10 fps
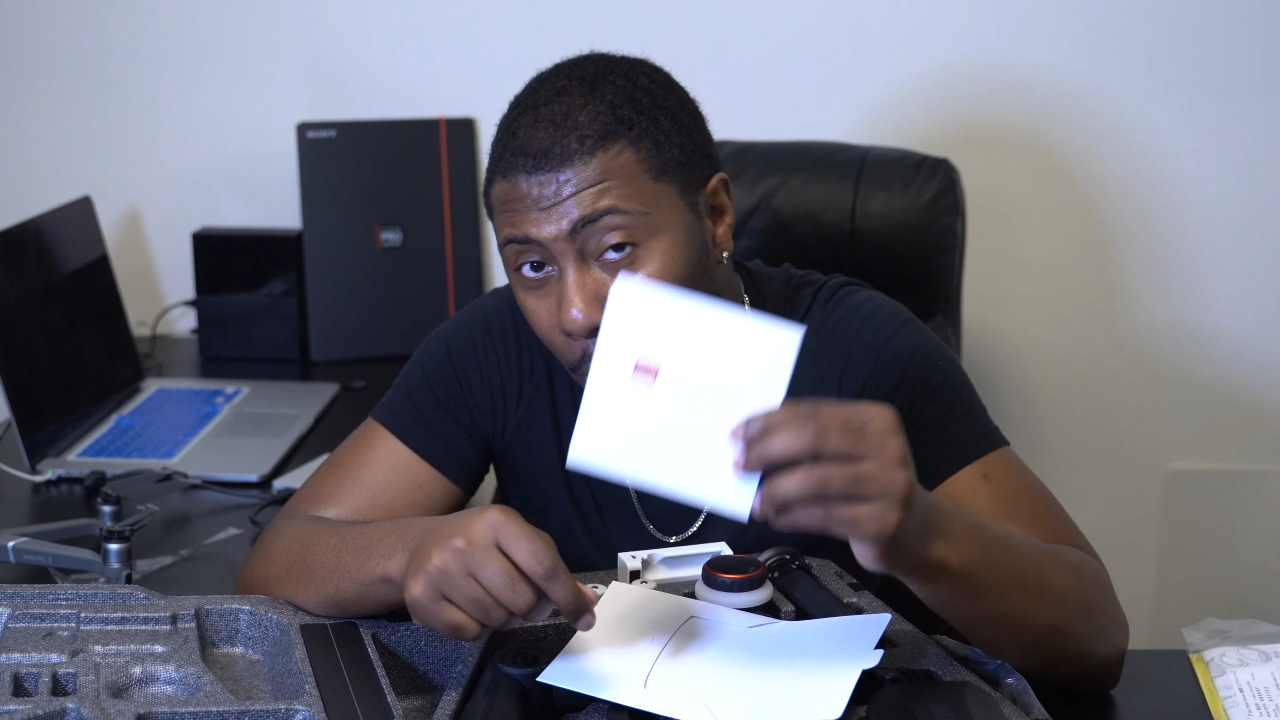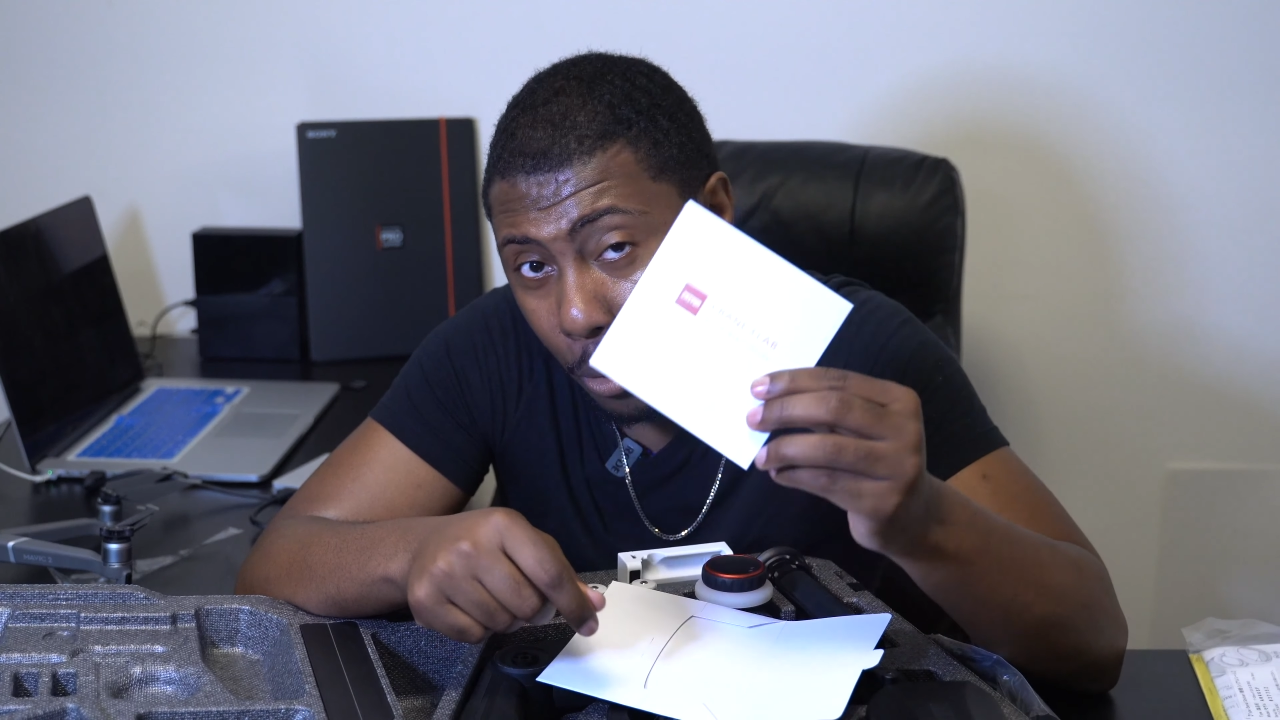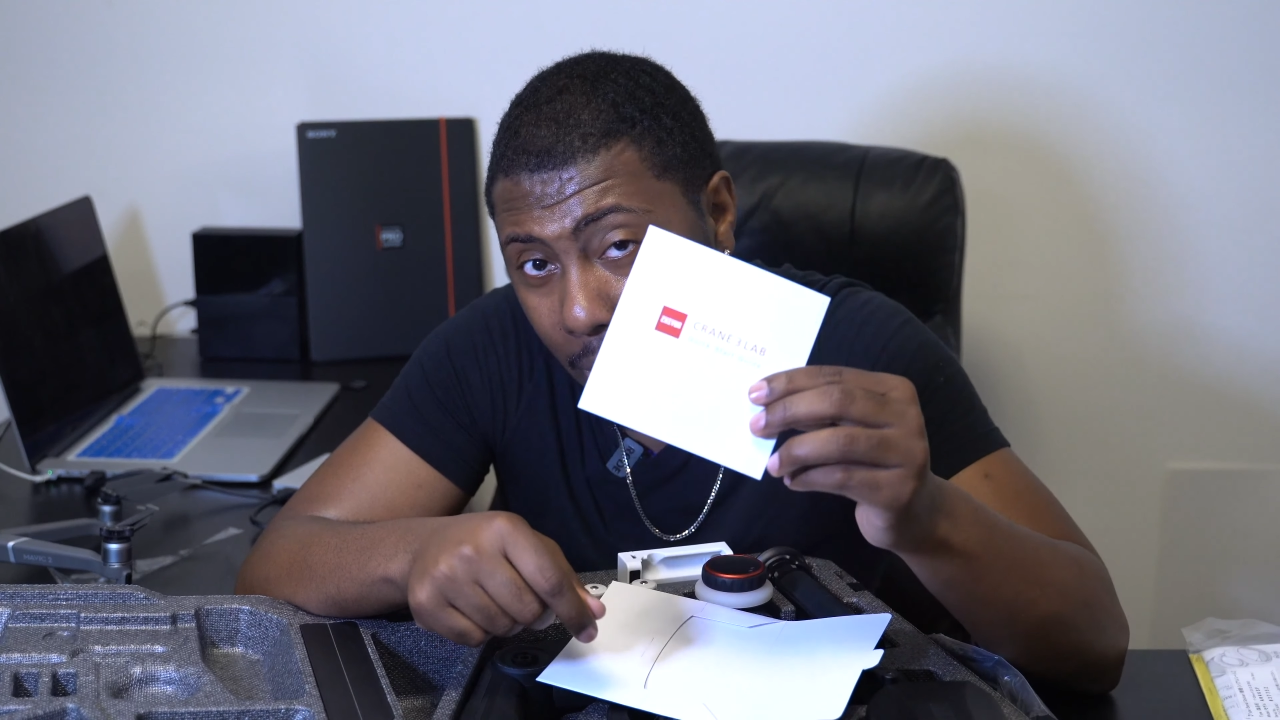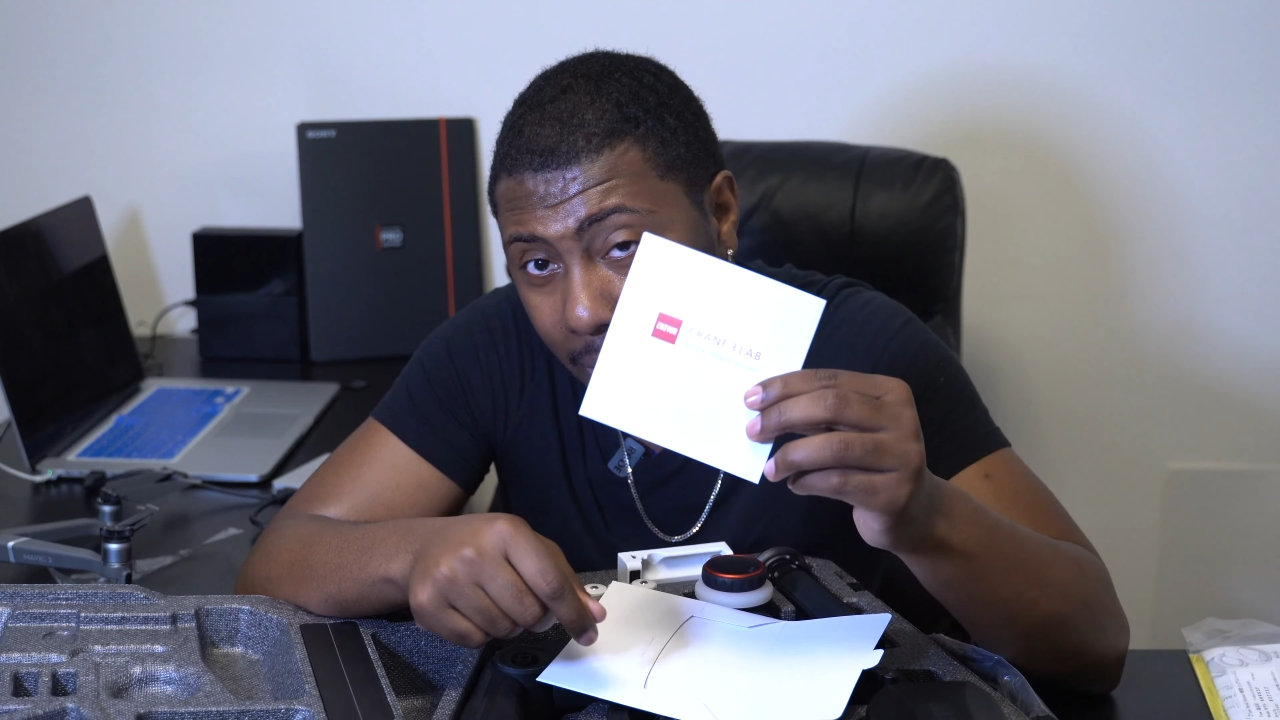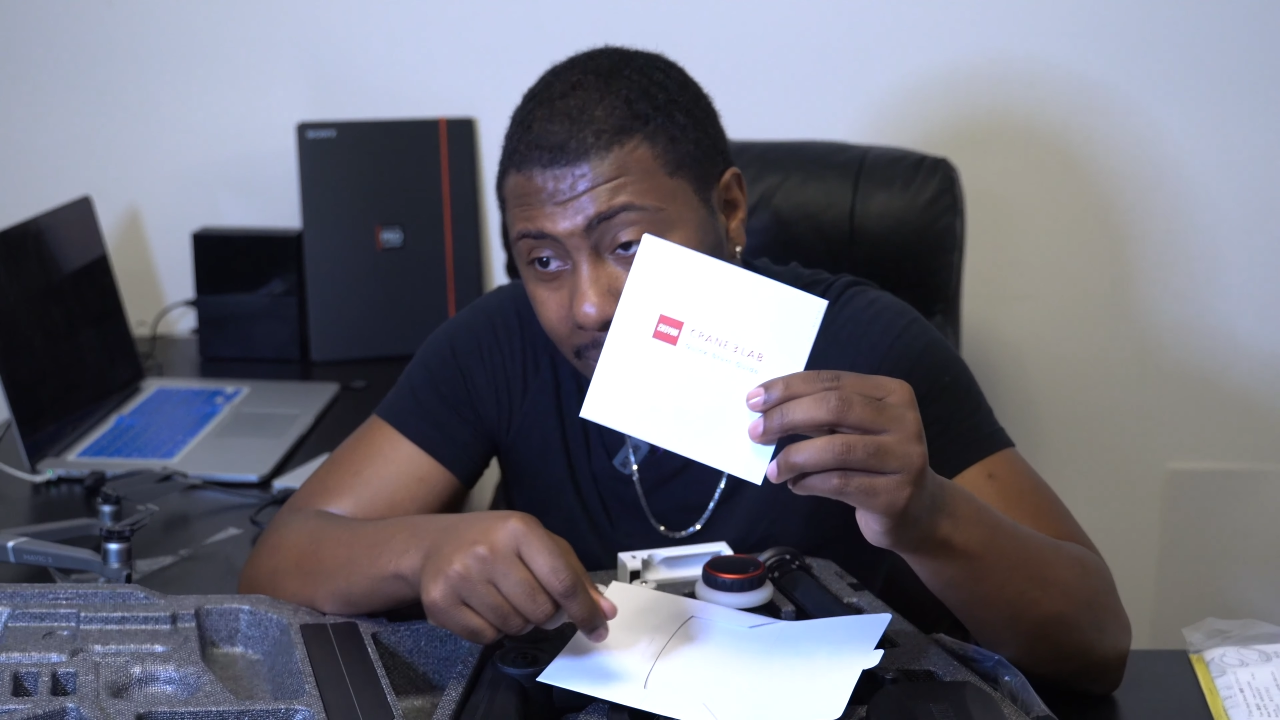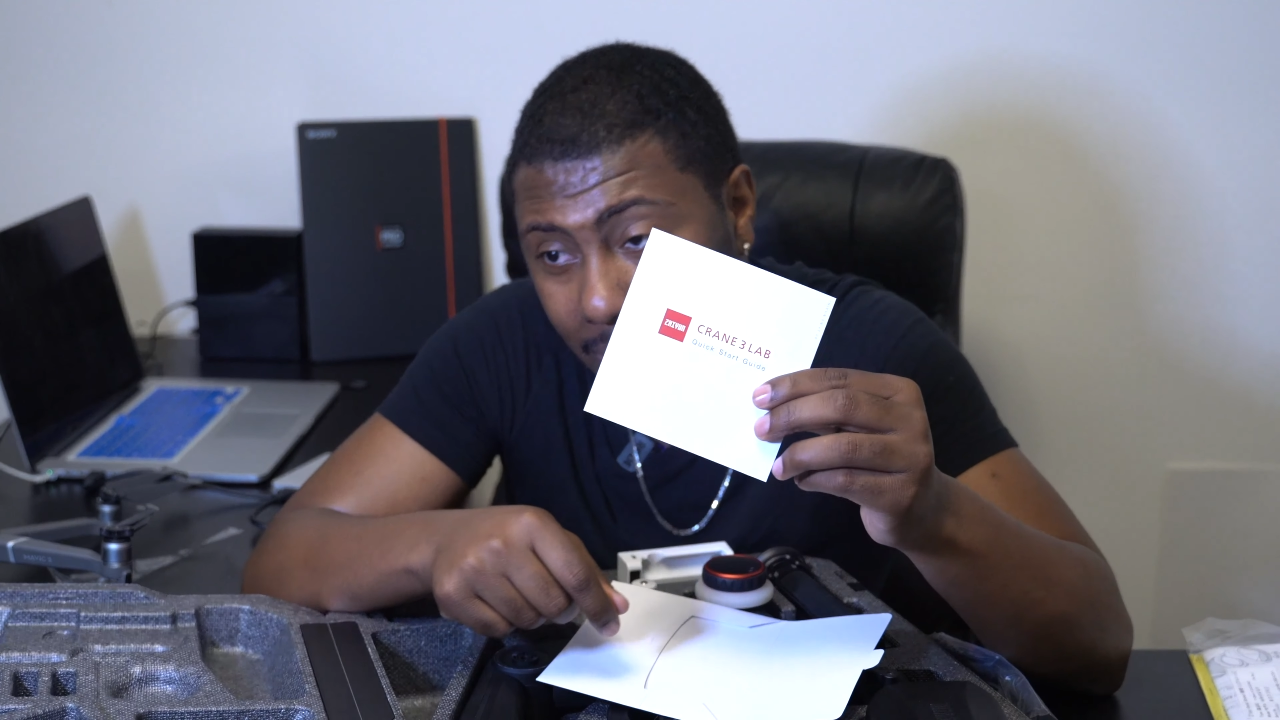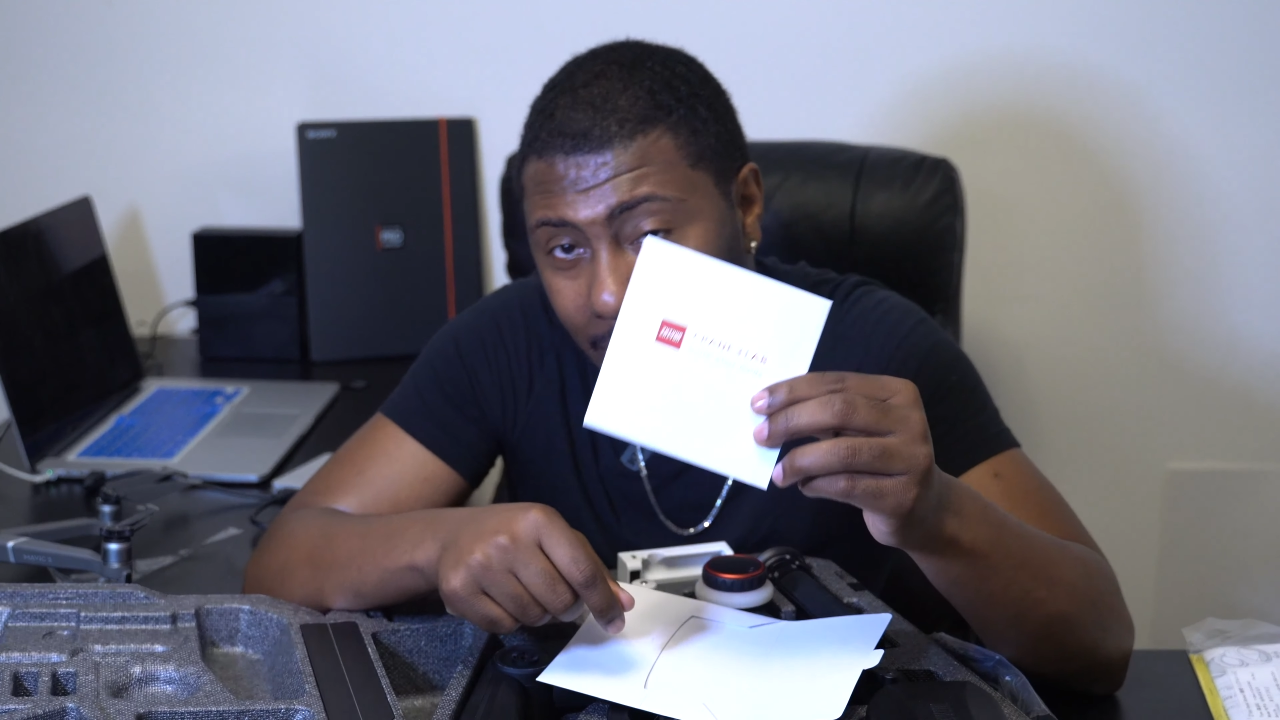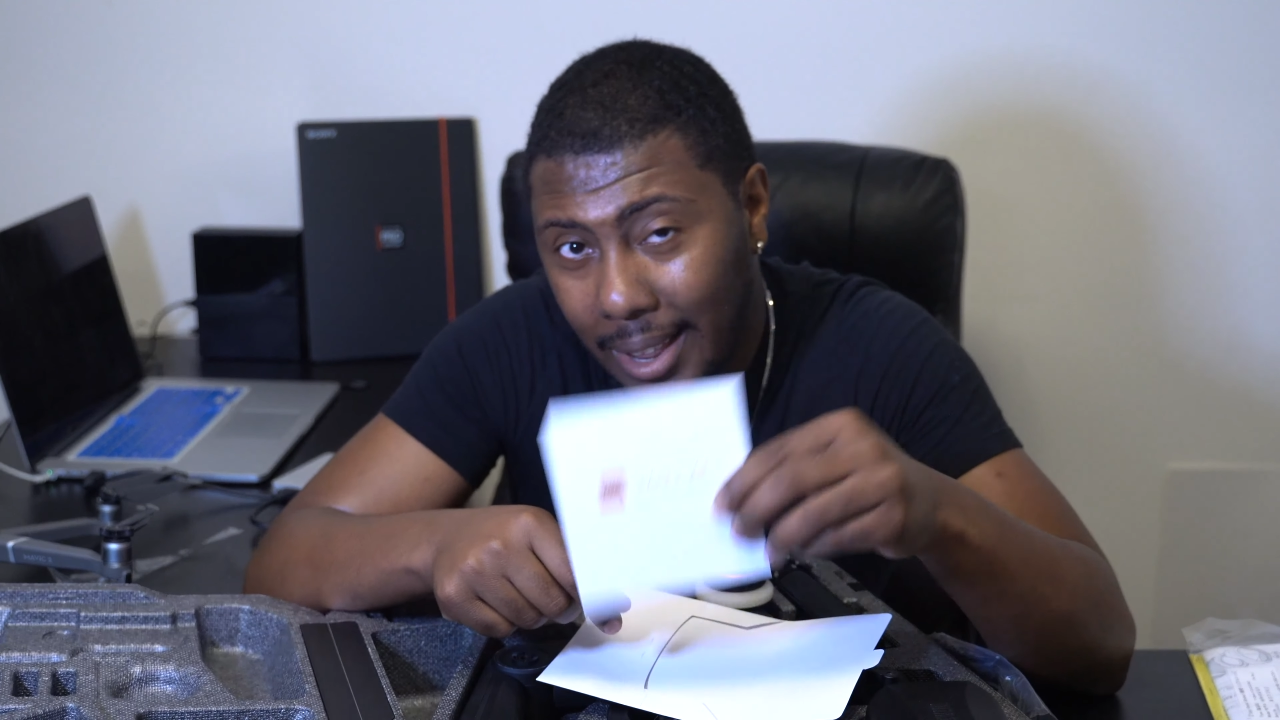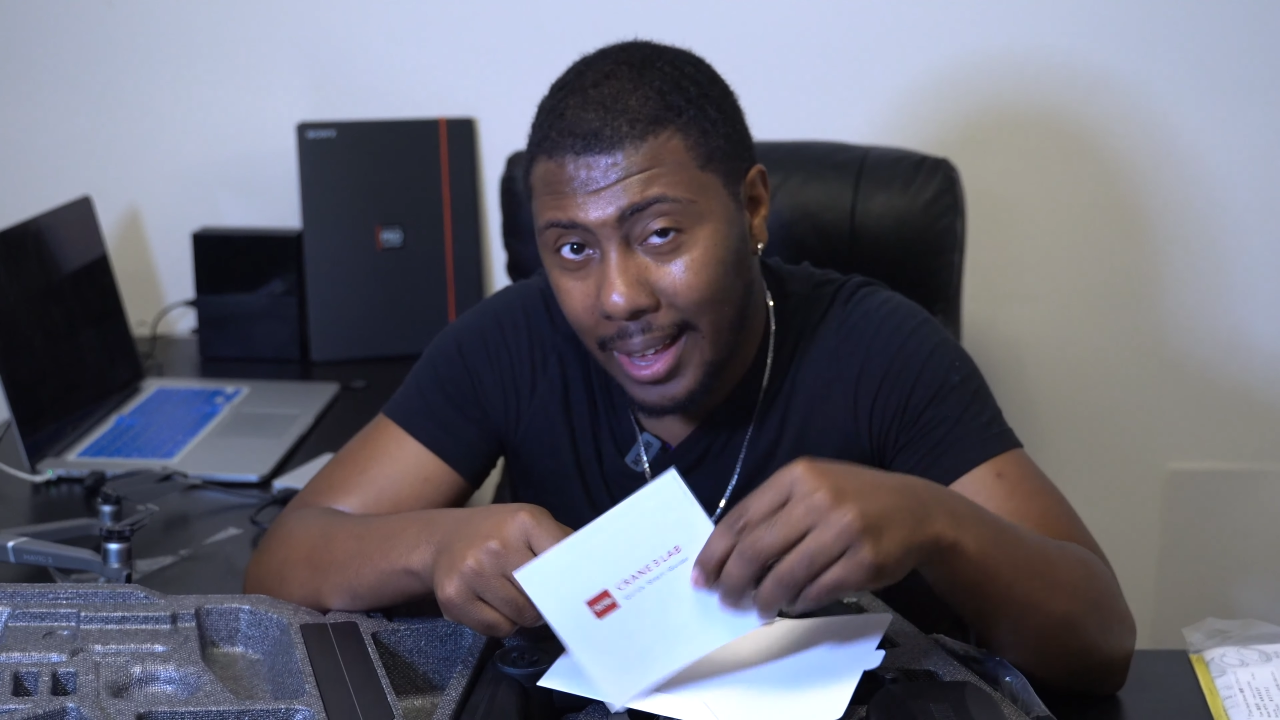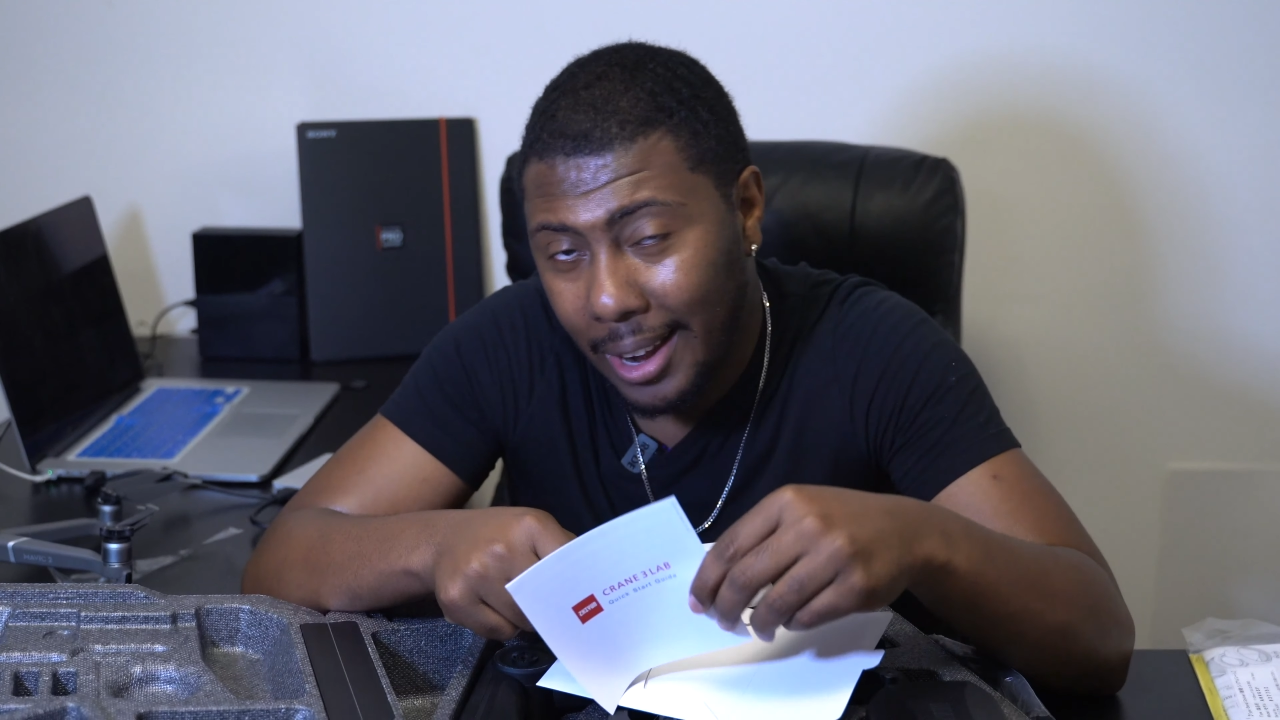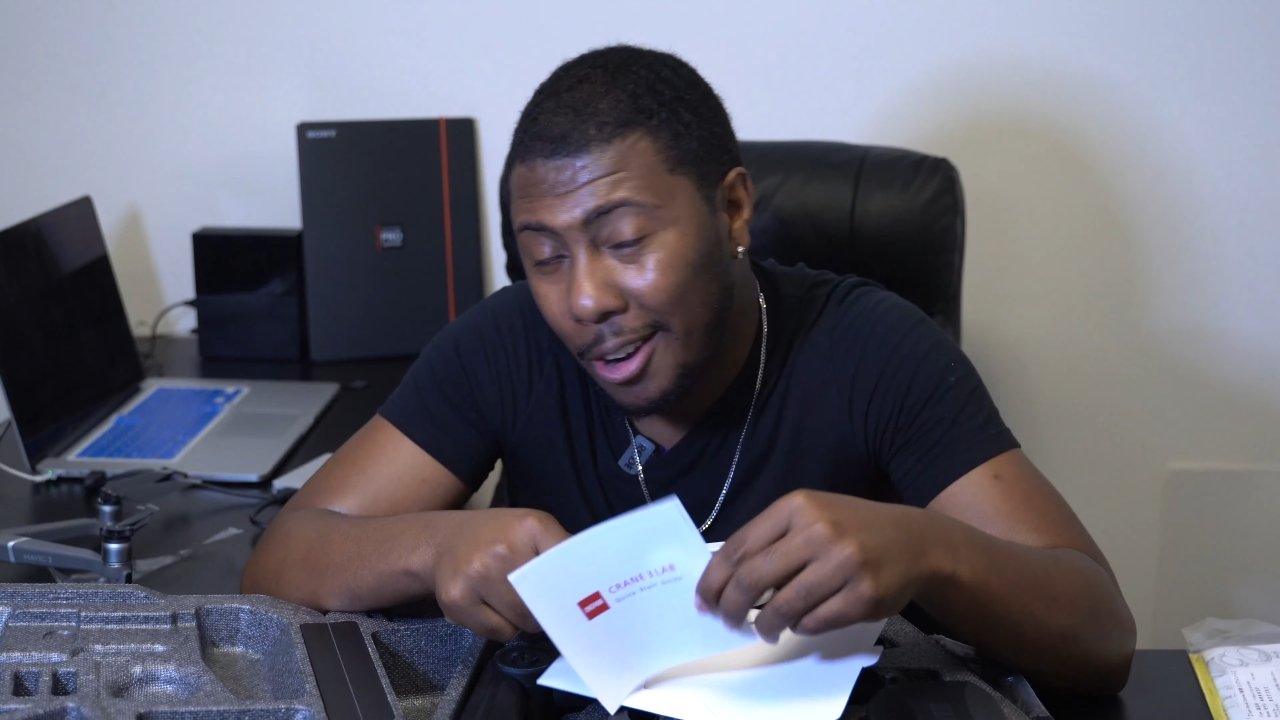gonna kind of study that.